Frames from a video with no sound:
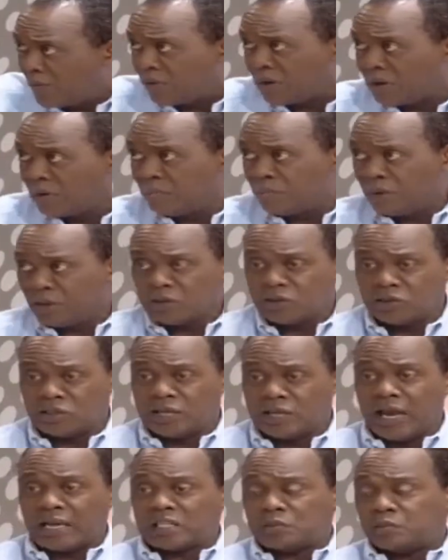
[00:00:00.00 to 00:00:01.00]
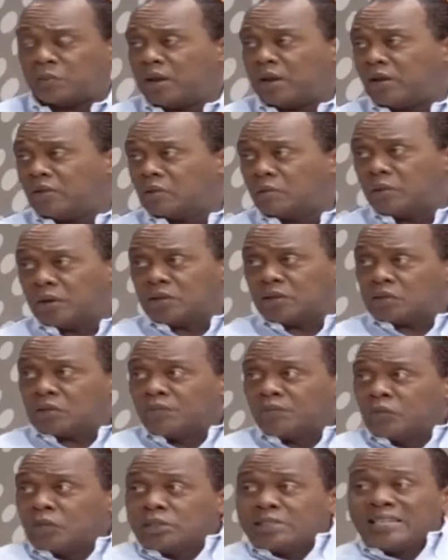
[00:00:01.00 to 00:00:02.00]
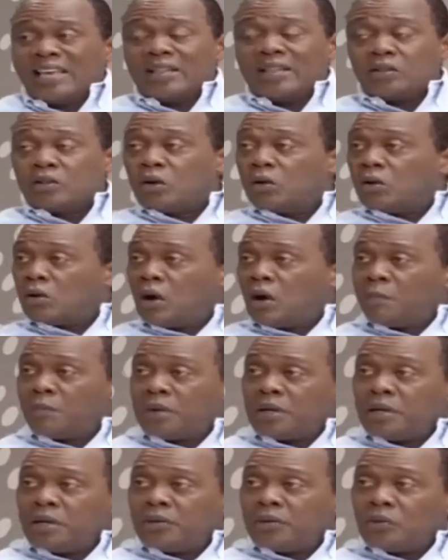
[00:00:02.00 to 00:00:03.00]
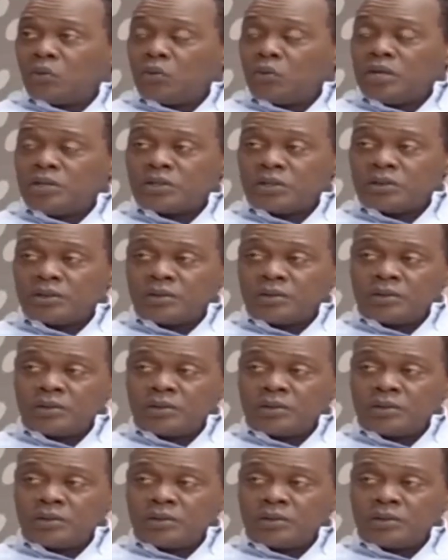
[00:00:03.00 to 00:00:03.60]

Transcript: Africa, biggest taxpayer and the biggest telco company in the region.